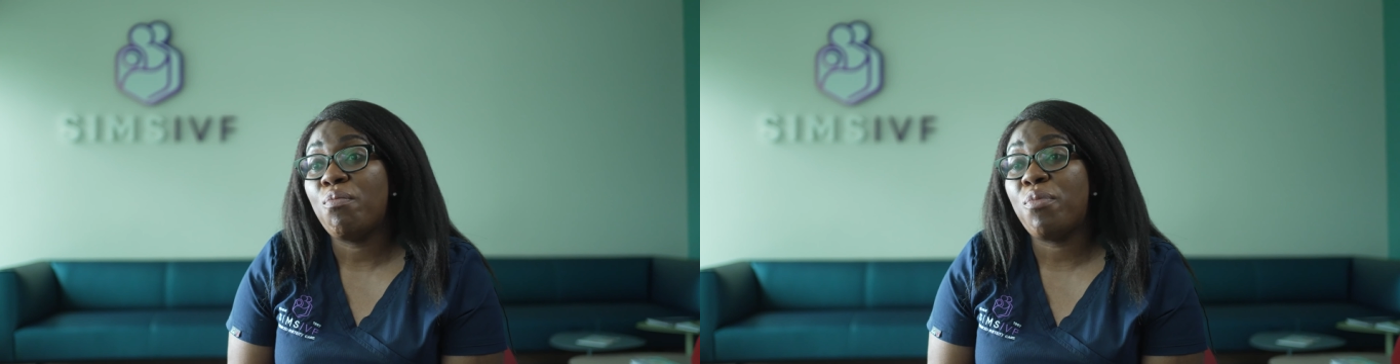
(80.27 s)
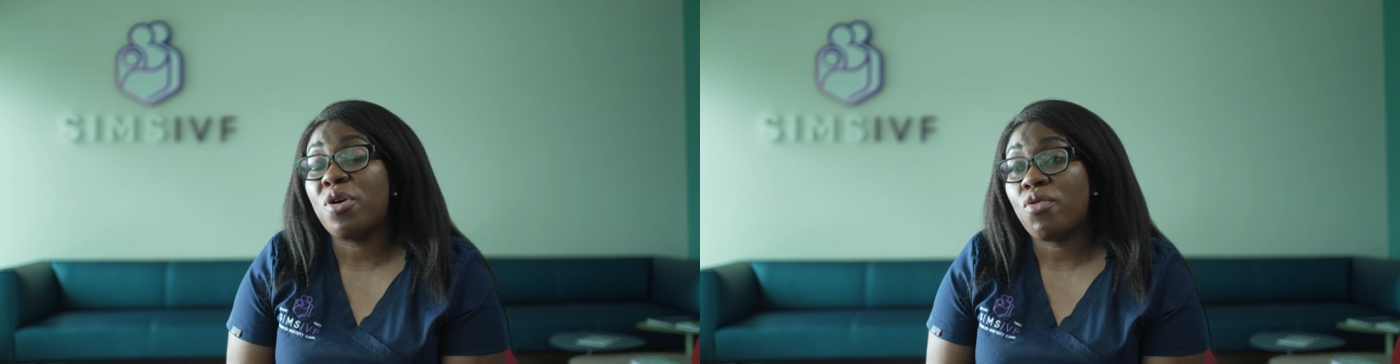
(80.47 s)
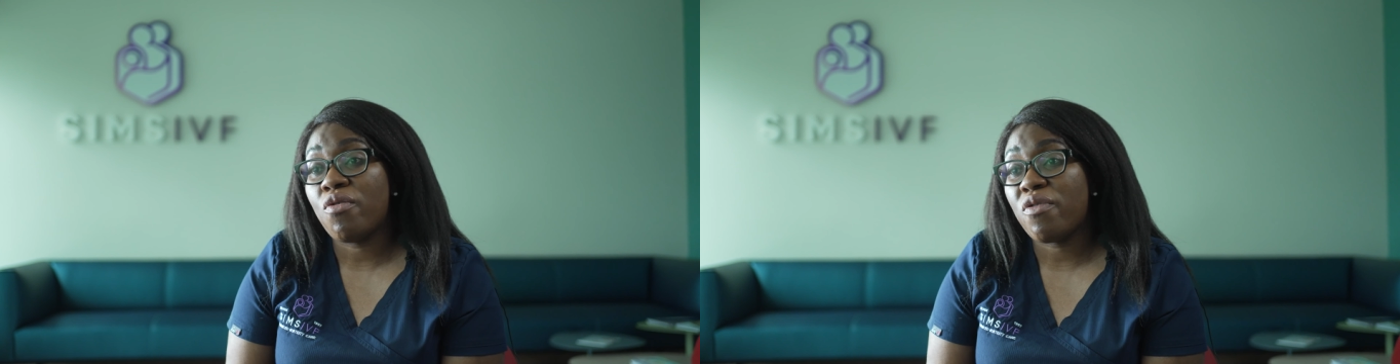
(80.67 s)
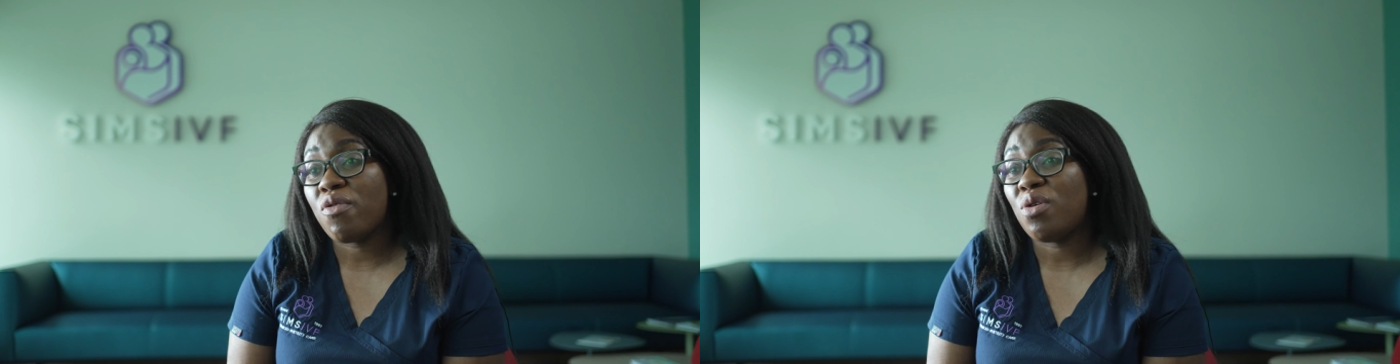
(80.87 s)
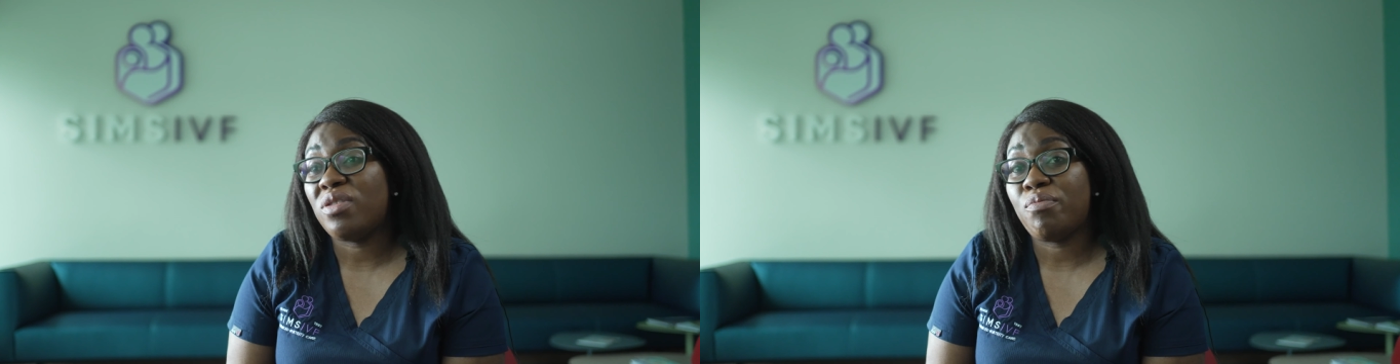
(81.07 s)
but
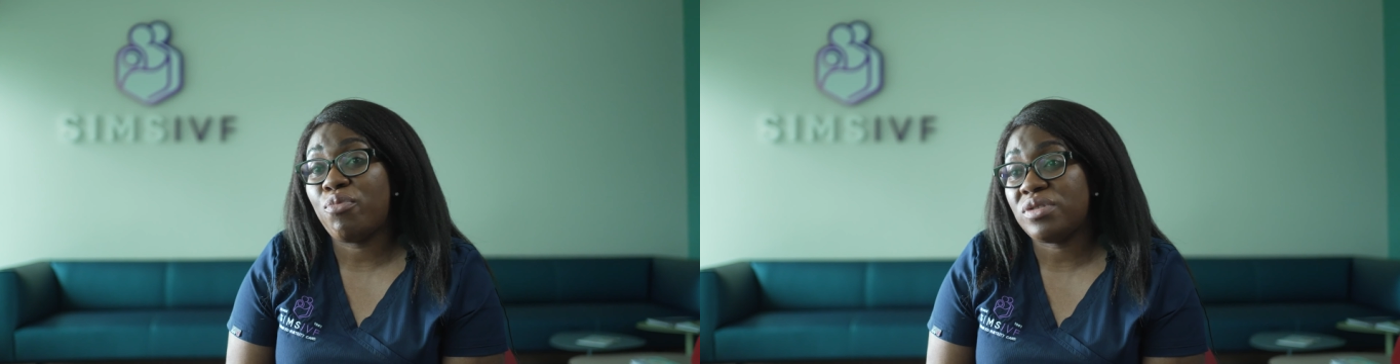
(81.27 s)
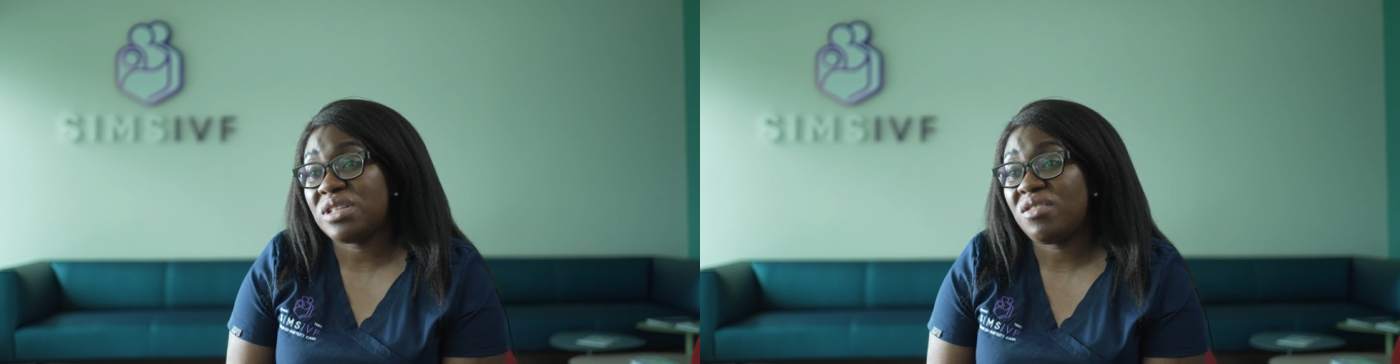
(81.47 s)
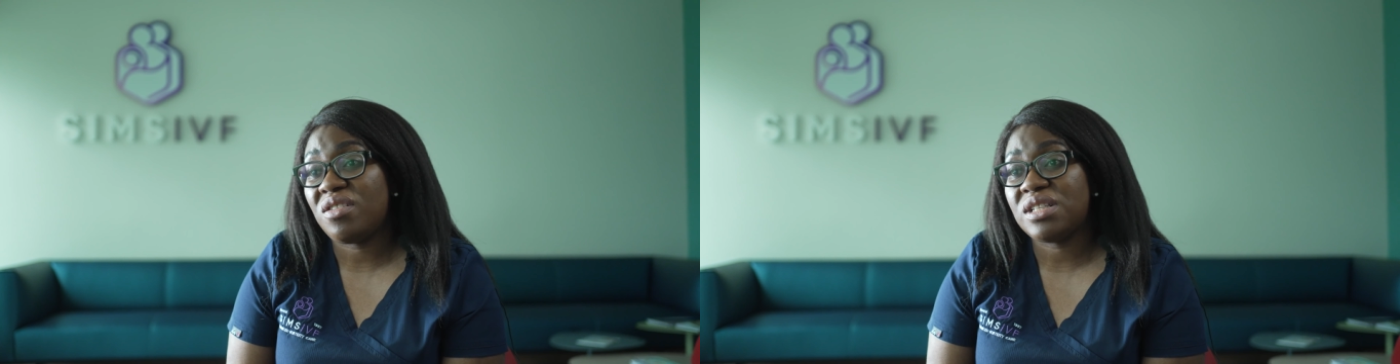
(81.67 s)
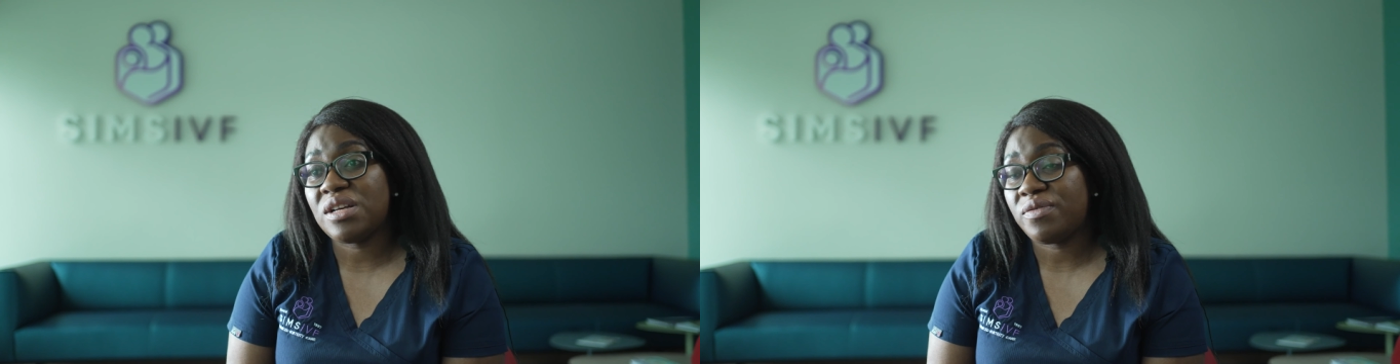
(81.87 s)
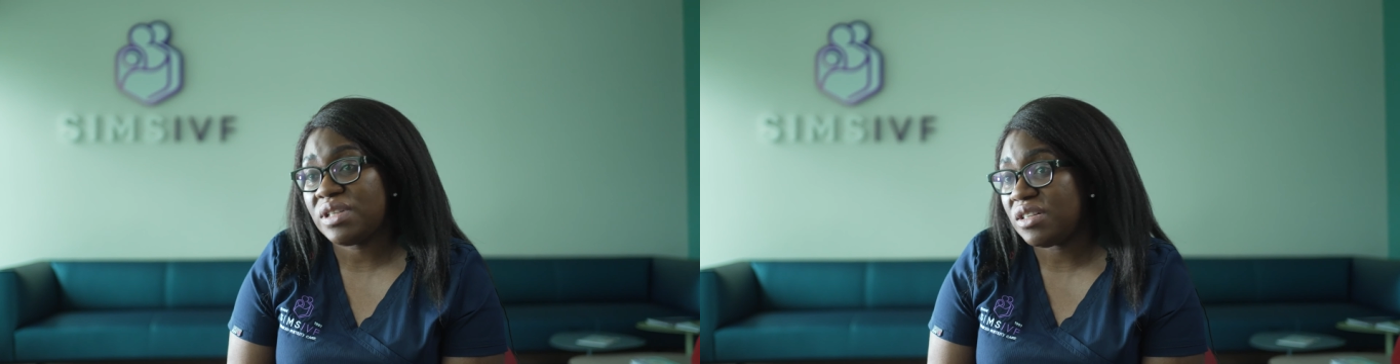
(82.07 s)
overall the procedure
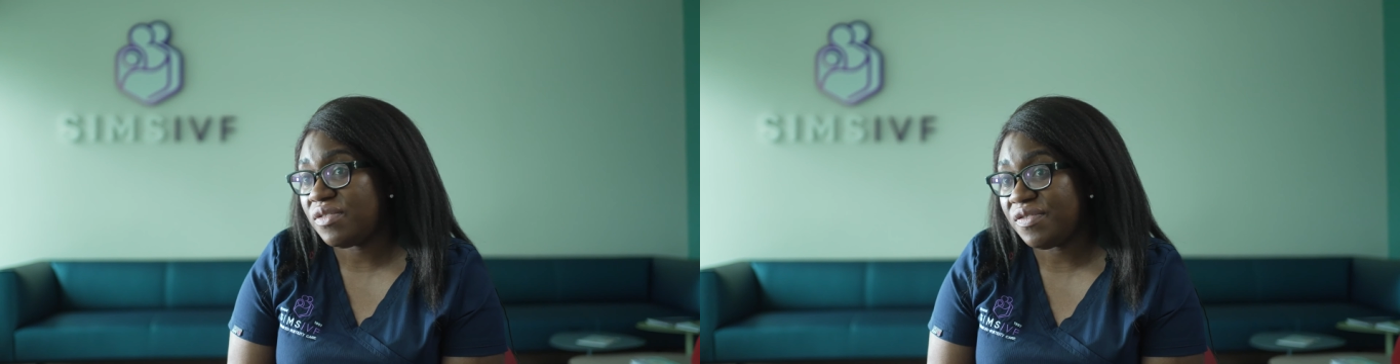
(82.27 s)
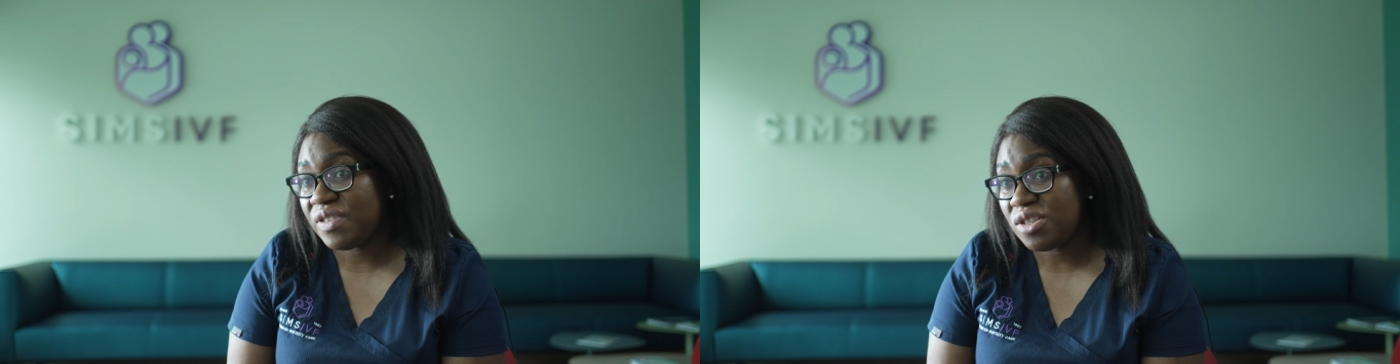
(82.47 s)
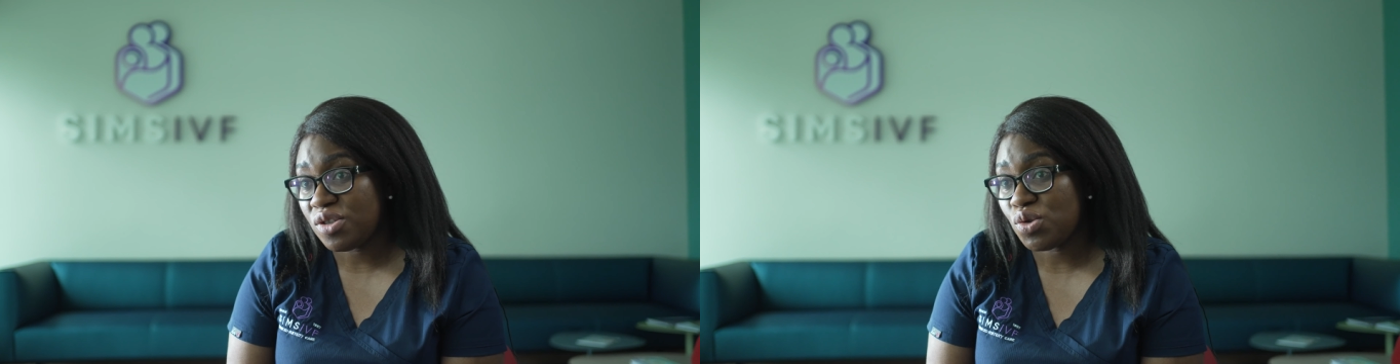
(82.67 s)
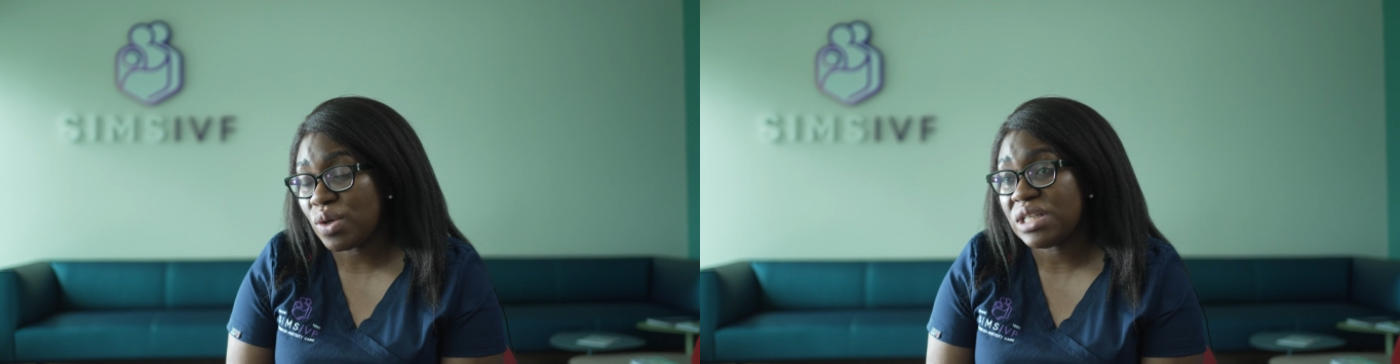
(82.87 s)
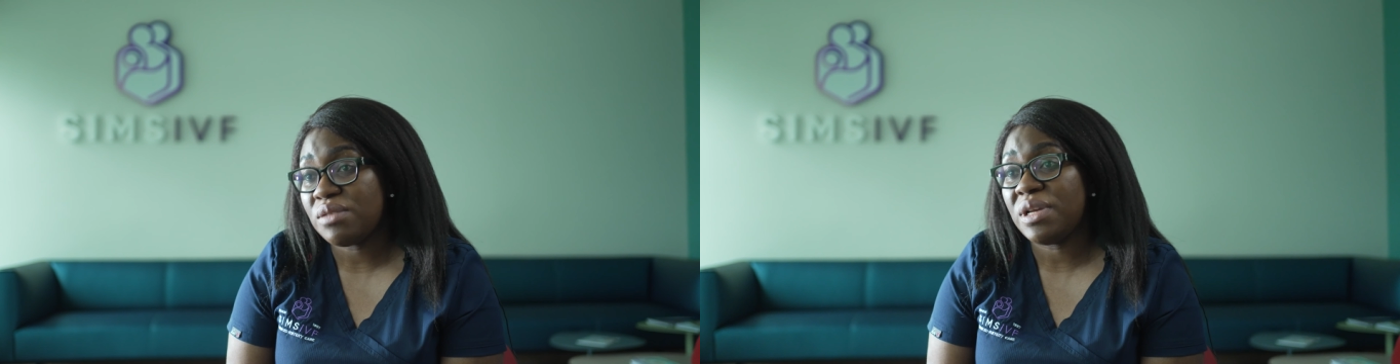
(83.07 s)
itself takes 15 to
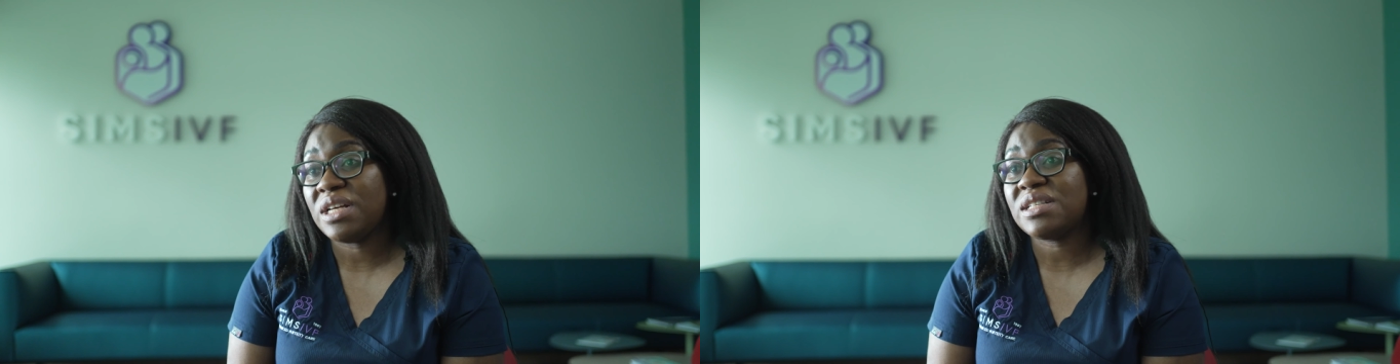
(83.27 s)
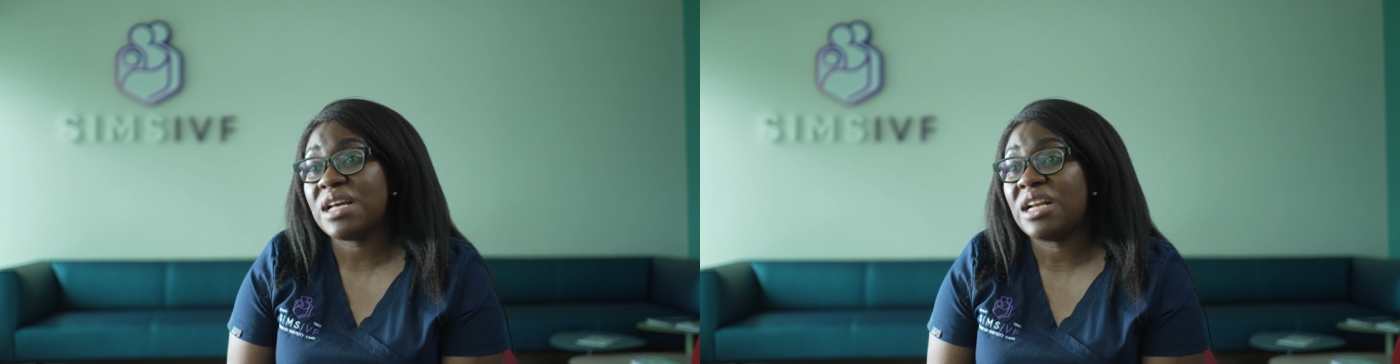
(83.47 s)
20 minutes,